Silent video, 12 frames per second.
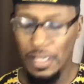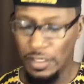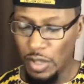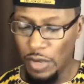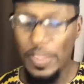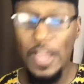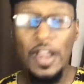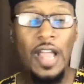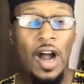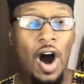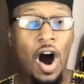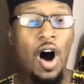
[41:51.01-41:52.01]
So if they
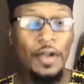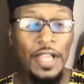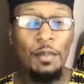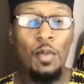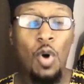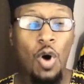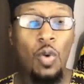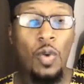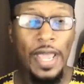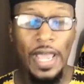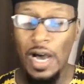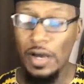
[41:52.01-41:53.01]
hauled in more
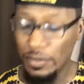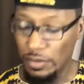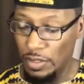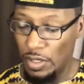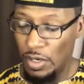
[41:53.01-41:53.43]
whales